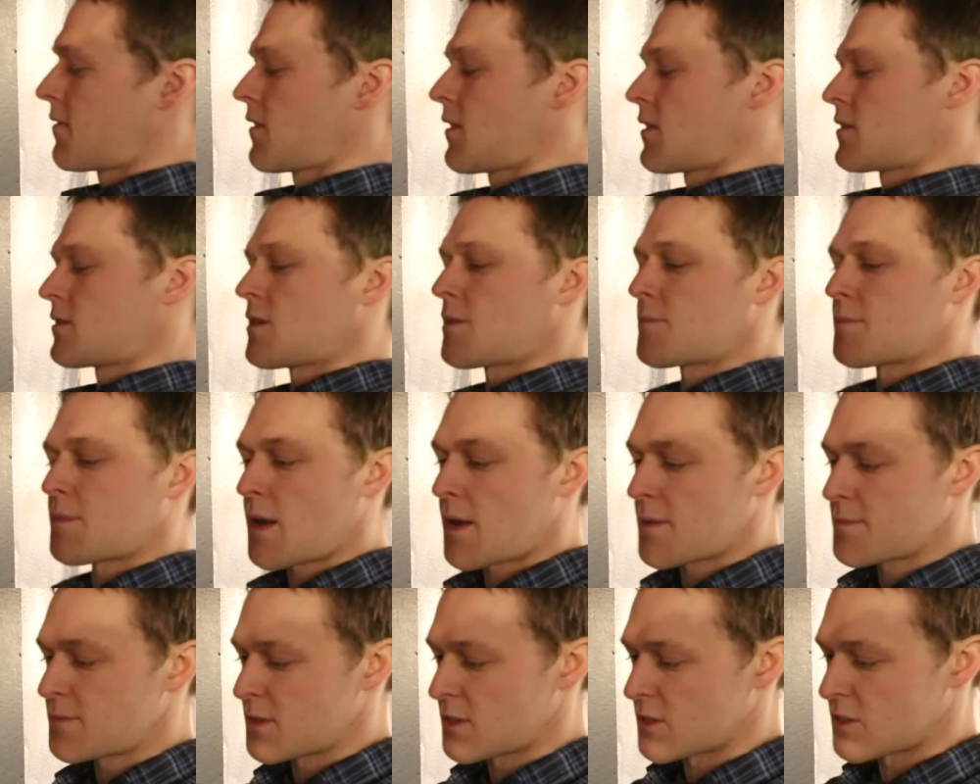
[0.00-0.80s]

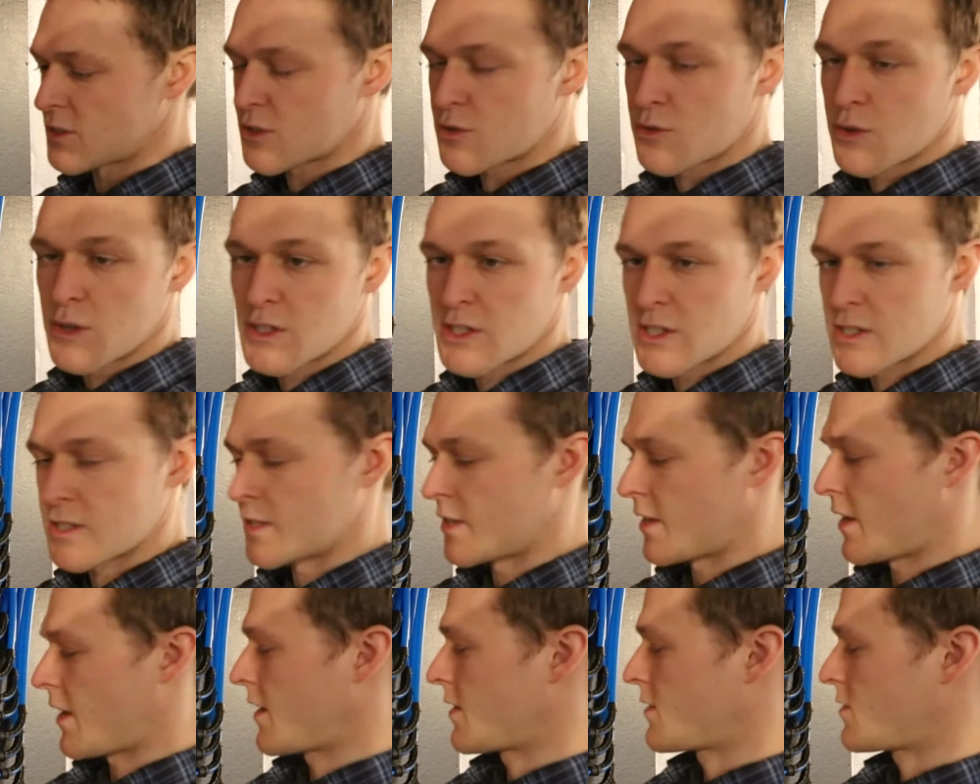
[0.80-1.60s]
Sometimes it squishes
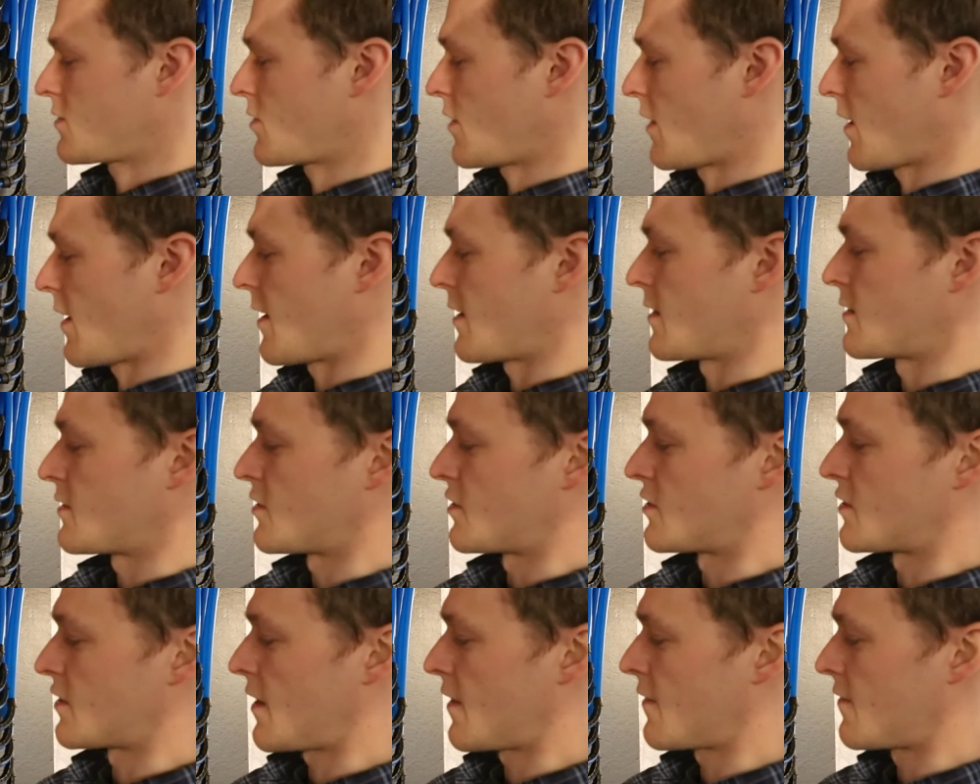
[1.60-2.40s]
the end, so I kind of just